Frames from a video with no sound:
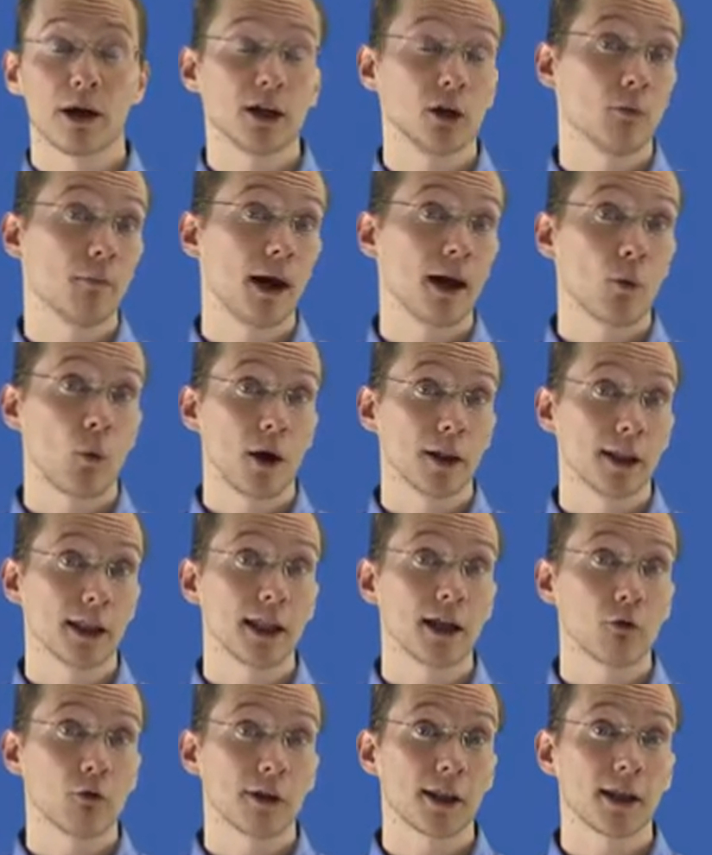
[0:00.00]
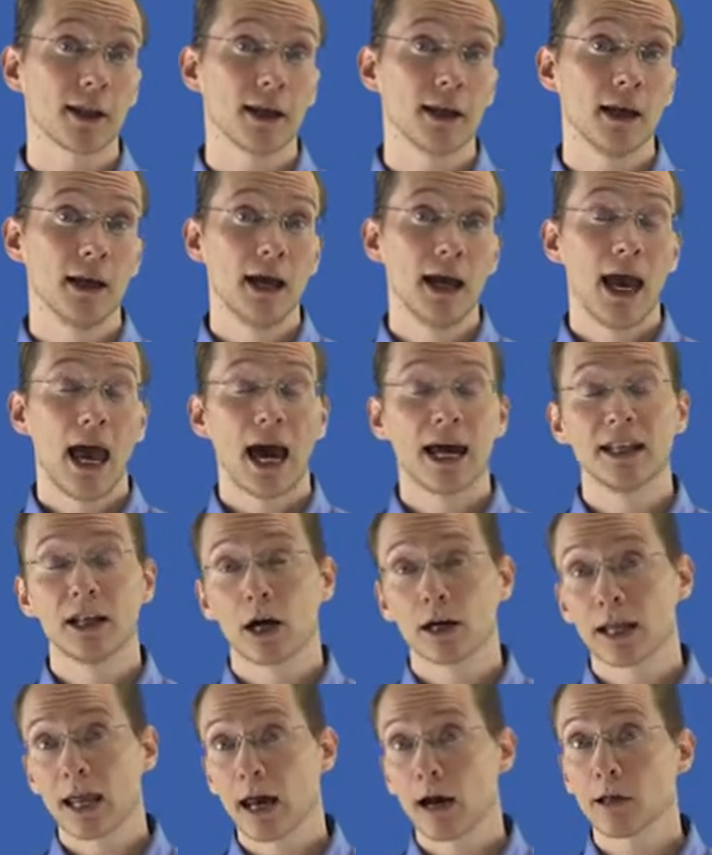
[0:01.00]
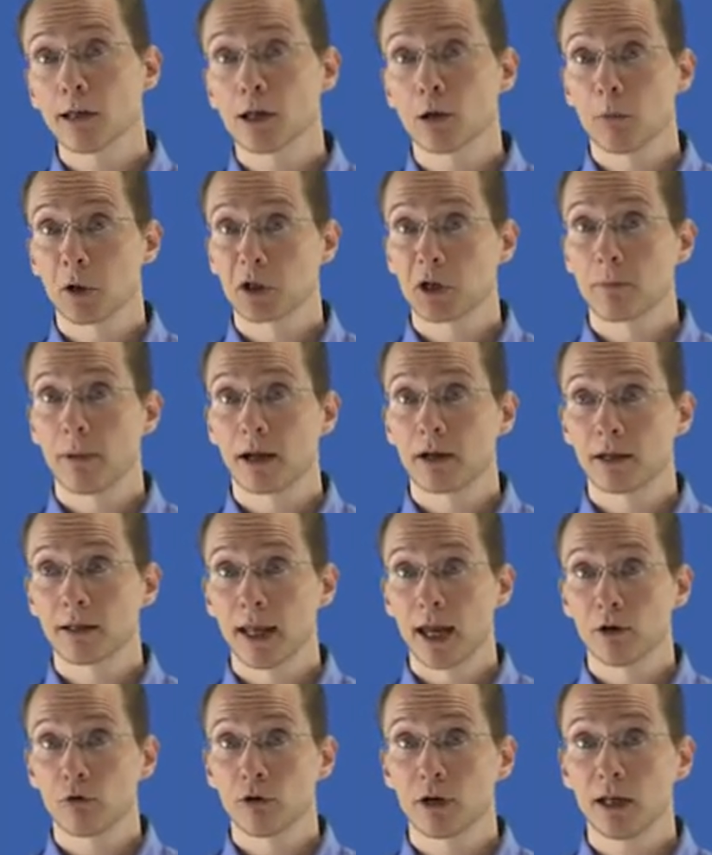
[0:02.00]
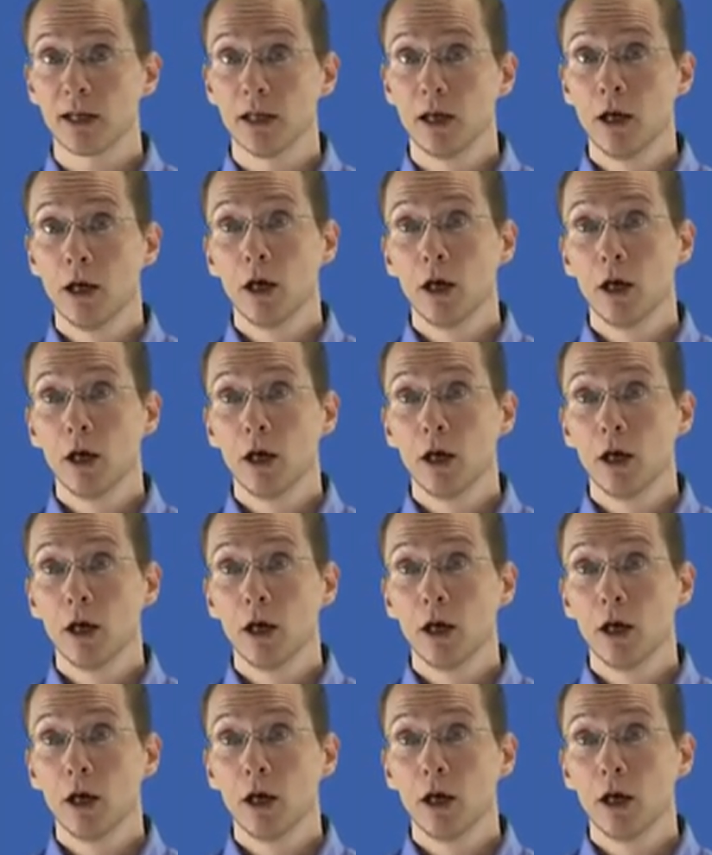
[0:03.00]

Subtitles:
You might want secrecy and not care so much about integrity.